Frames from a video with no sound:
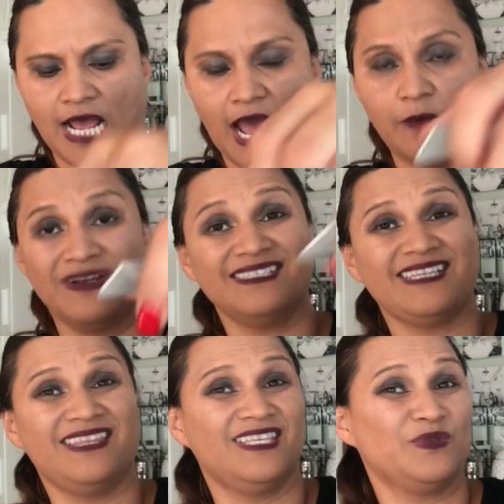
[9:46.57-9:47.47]
I wanna
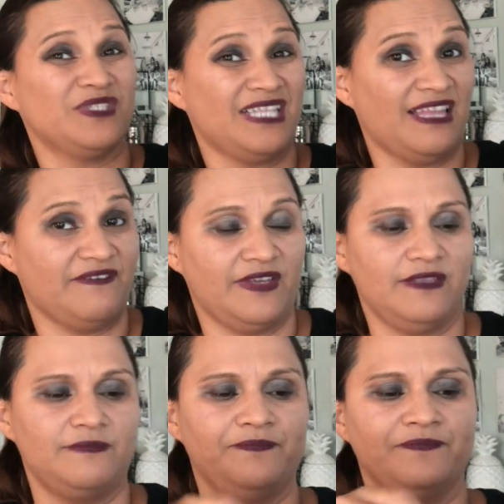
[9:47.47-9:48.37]
say this was
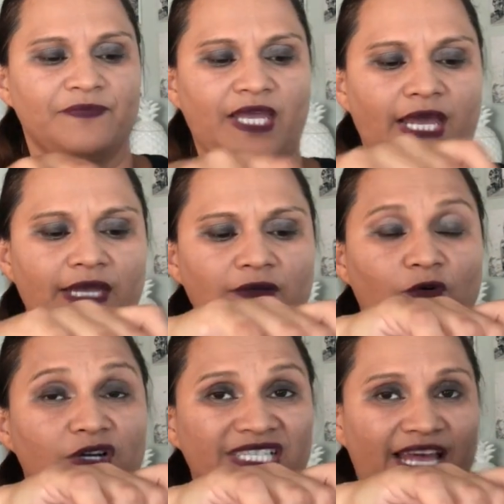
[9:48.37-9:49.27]
eleven, okay,
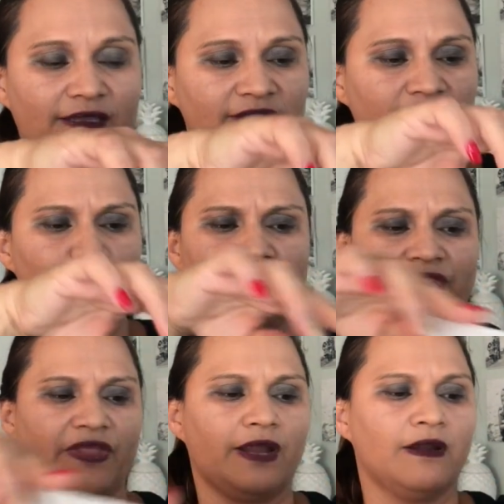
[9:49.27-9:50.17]
or ten, somewhere
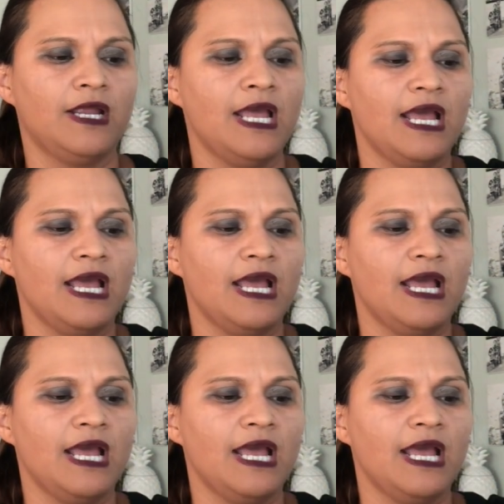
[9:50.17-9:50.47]
in there.